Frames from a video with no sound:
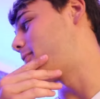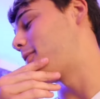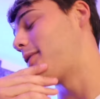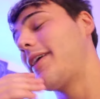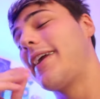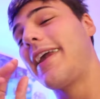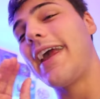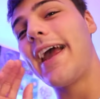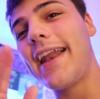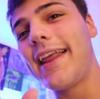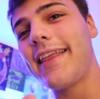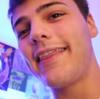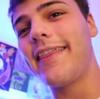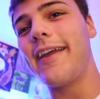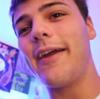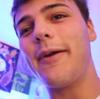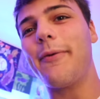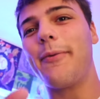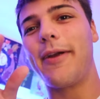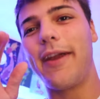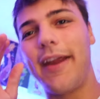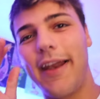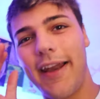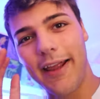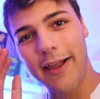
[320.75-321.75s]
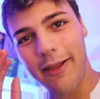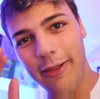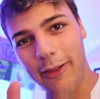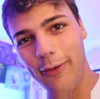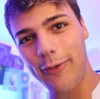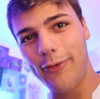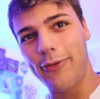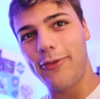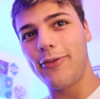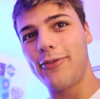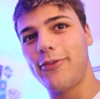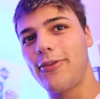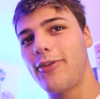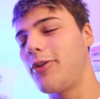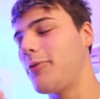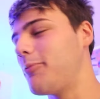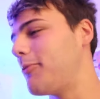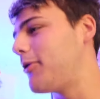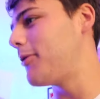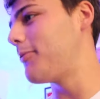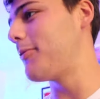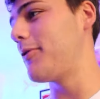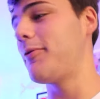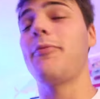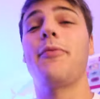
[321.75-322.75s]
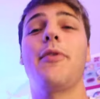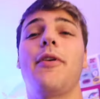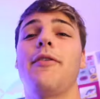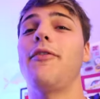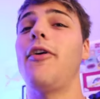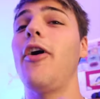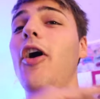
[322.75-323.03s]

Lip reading: We're getting there, we're getting closer to the moment we've